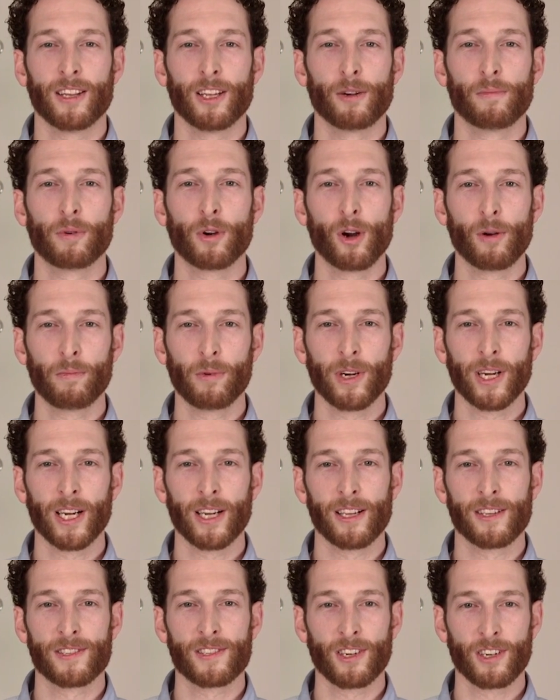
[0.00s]
the
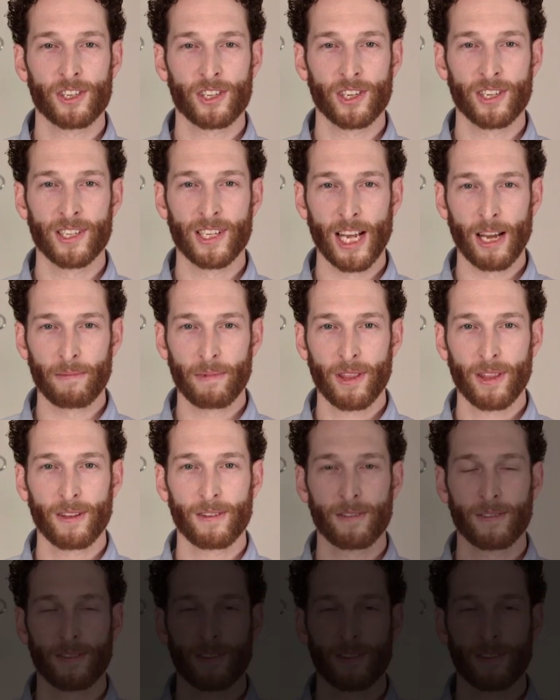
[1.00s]
appropriate insertion depth.